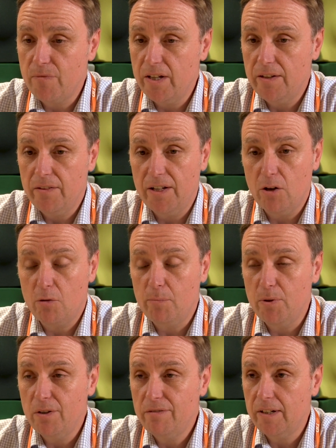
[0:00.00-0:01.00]
They're, they're, not
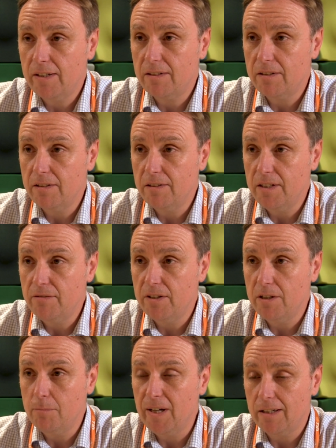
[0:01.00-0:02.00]
perfect, and even
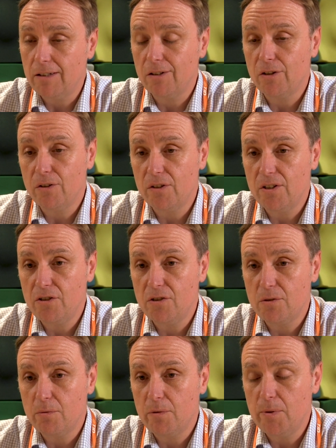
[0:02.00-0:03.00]
in medical
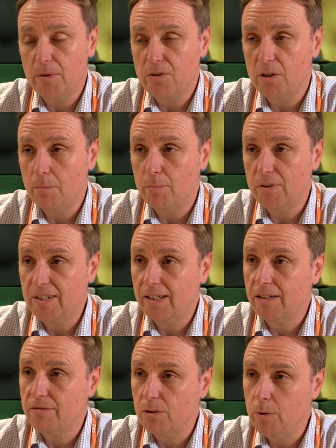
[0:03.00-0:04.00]
conditions with personal
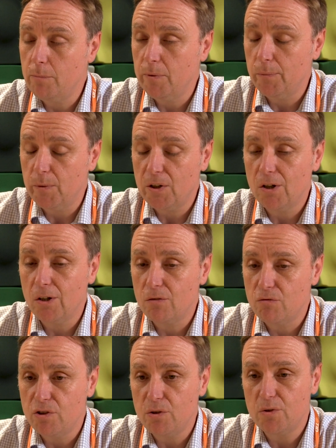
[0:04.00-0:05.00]
protective equipment, we
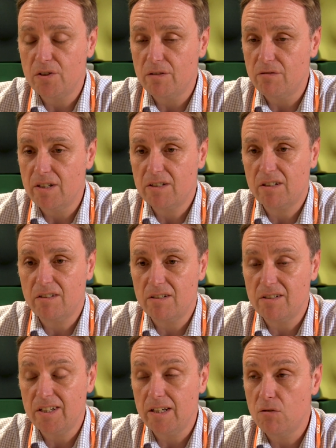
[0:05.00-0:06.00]
can't reduce the risk to
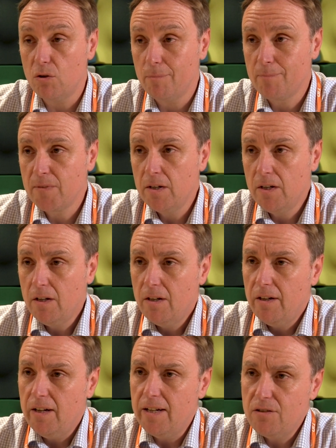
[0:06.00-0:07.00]
zero.
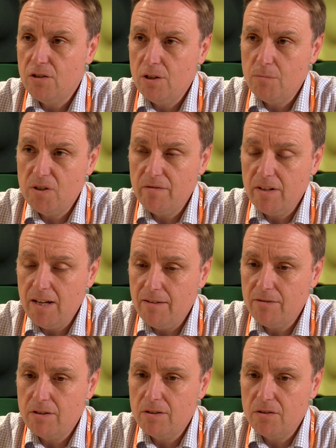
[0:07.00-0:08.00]
In terms of the
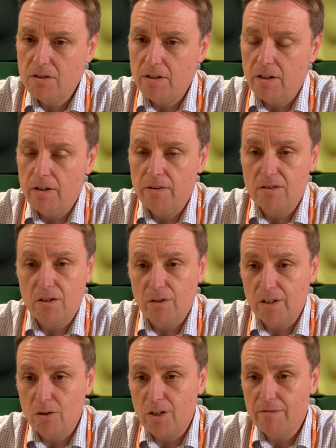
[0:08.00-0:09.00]
evidence, uh, there's a lot
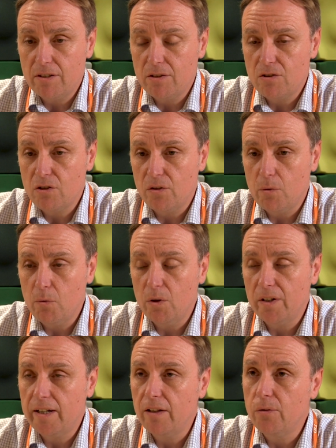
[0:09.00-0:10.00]
of good evidence on the
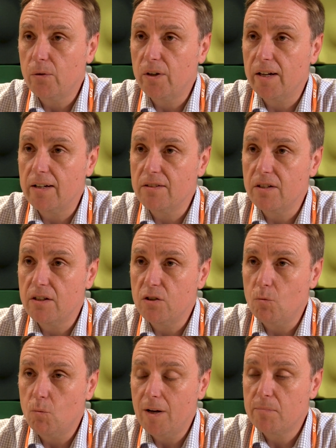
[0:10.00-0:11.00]
World Health
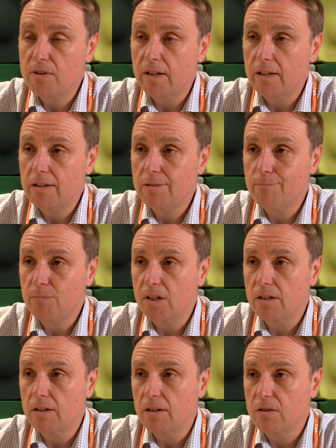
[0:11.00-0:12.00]
Organization website,
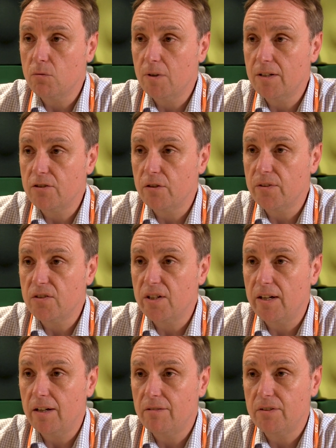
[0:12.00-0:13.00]
uh, as well as on the
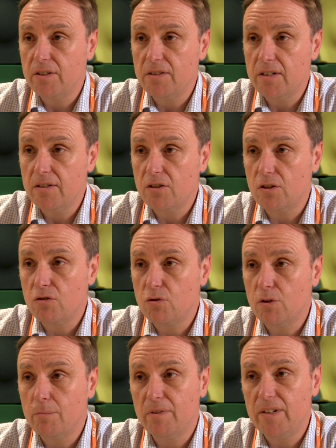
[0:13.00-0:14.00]
Centre for Disease
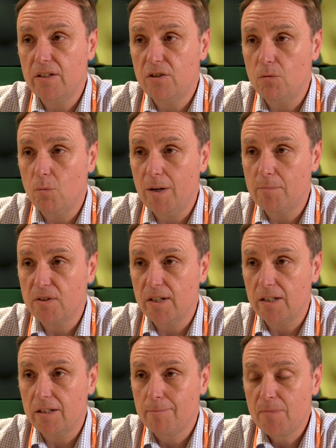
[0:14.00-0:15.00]
Control and Prevention
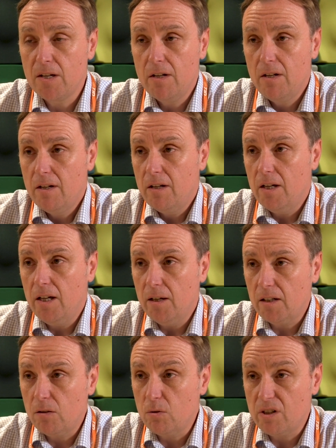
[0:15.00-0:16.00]
website.
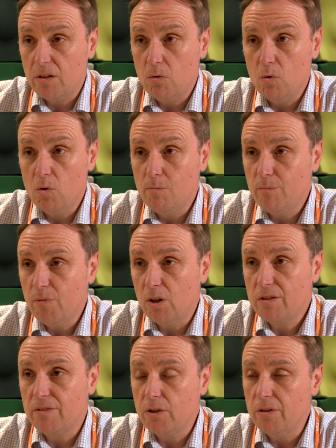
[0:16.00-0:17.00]
Uh, closer to home,
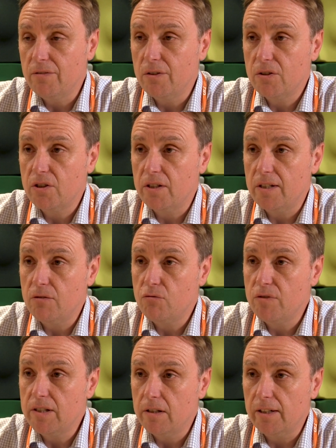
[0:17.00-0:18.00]
Oxford University has
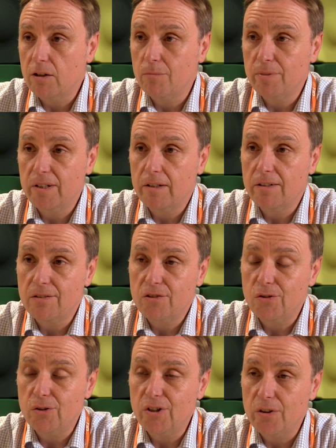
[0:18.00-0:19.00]
recently completed a
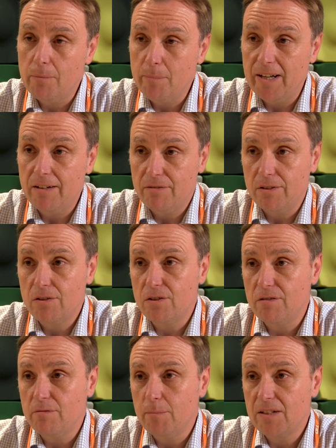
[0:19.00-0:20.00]
study on the benefits
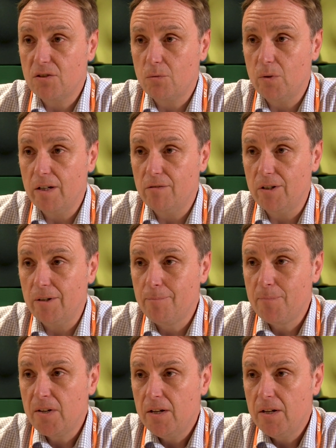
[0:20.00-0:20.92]
of mask wearing.